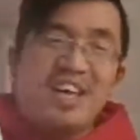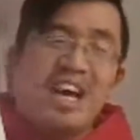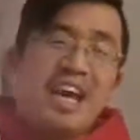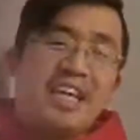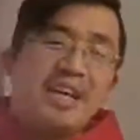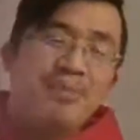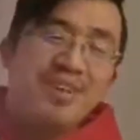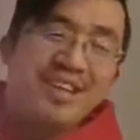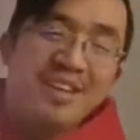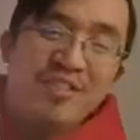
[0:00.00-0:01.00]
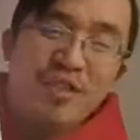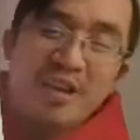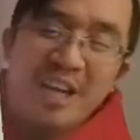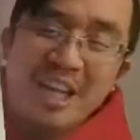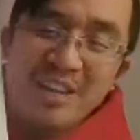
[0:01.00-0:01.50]
I completely
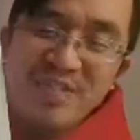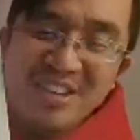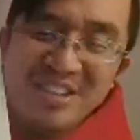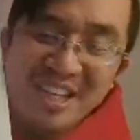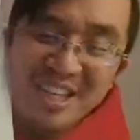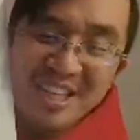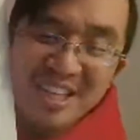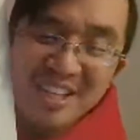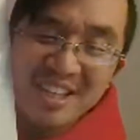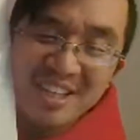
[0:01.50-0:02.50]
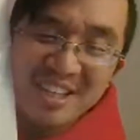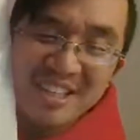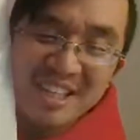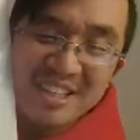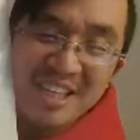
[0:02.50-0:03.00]
forgot about that kid,
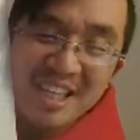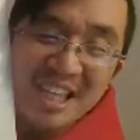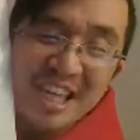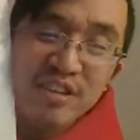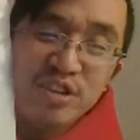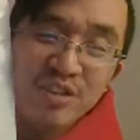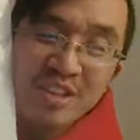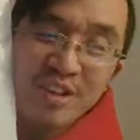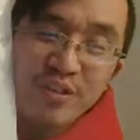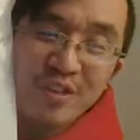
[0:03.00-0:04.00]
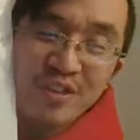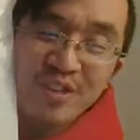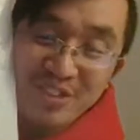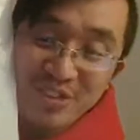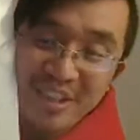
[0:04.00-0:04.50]
Ileana. He was only there for 2
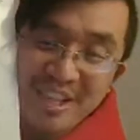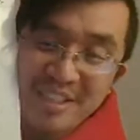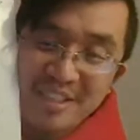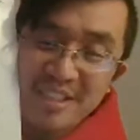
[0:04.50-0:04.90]
days.